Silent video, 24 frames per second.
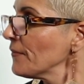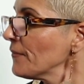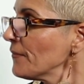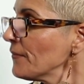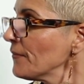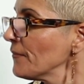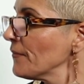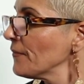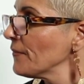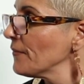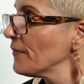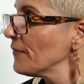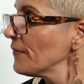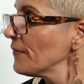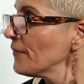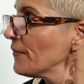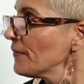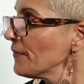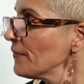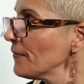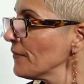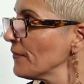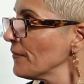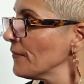
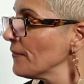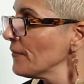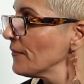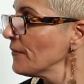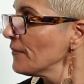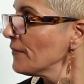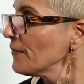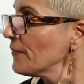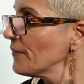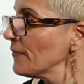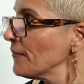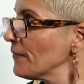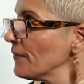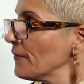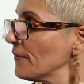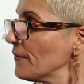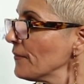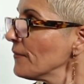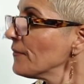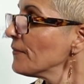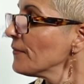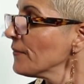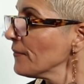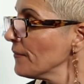
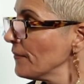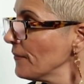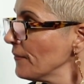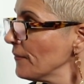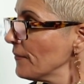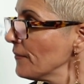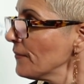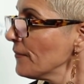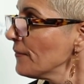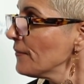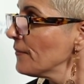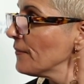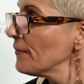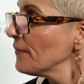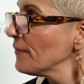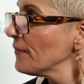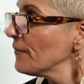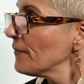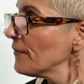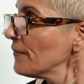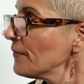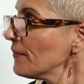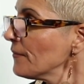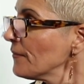
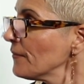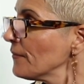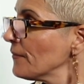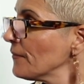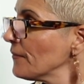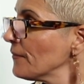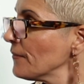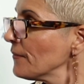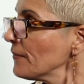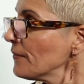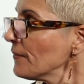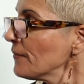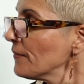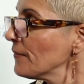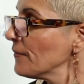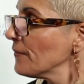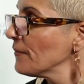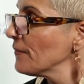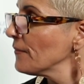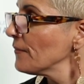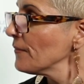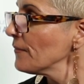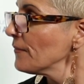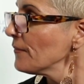
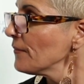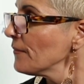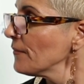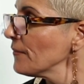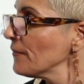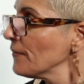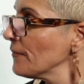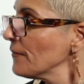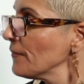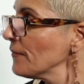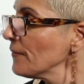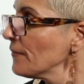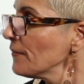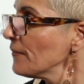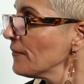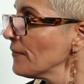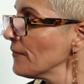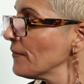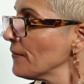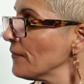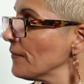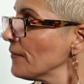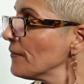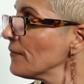
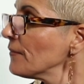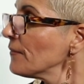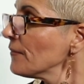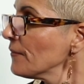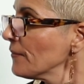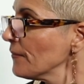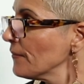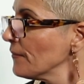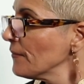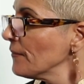(silent)